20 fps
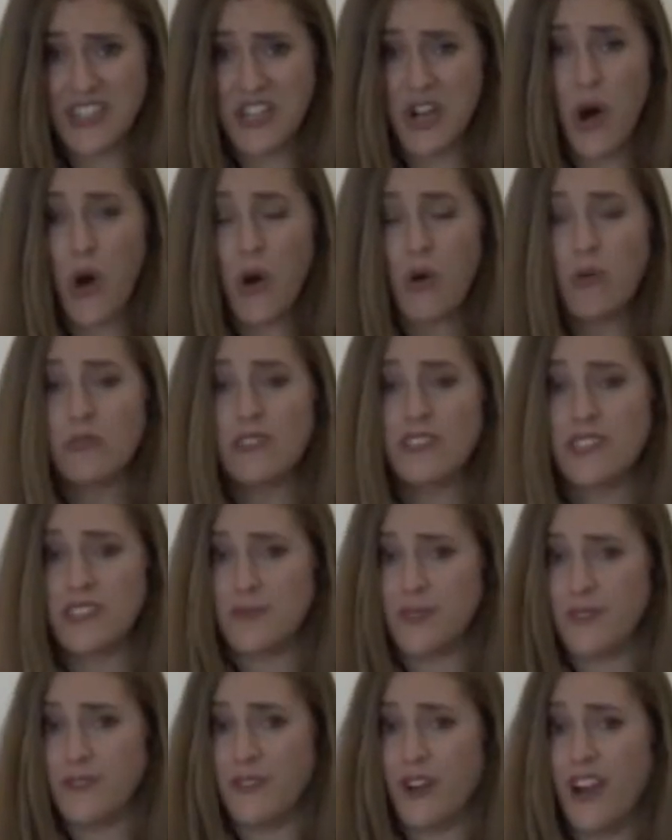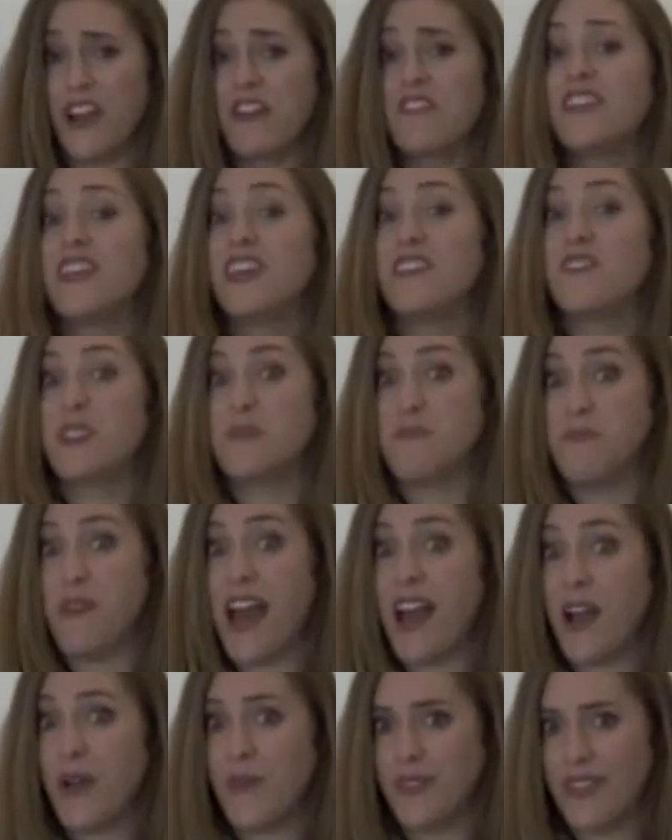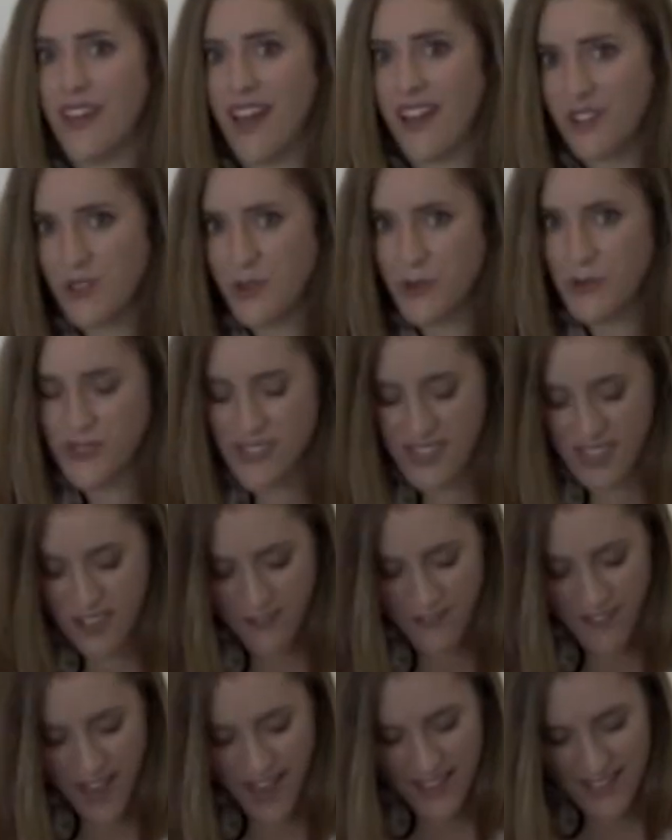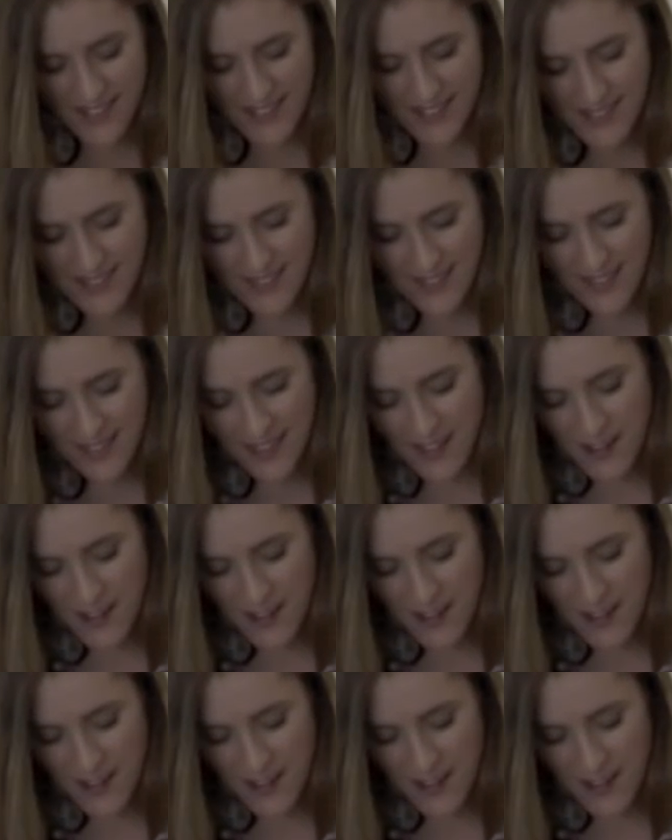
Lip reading: to hold it before I could give it back without causing offence.